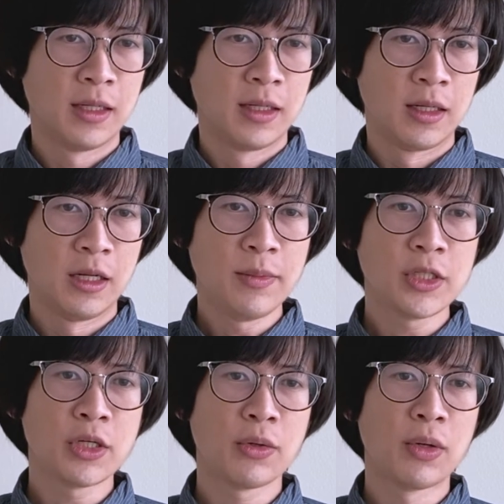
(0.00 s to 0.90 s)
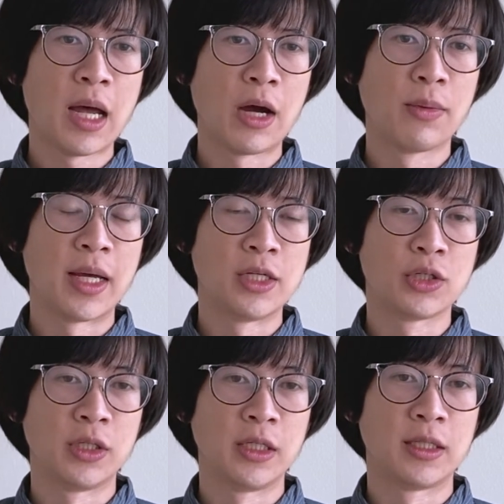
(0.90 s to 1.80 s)
Let me show you how we
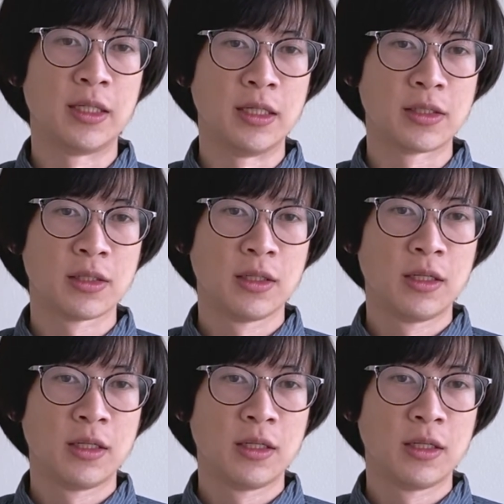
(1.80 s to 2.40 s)
engineered this.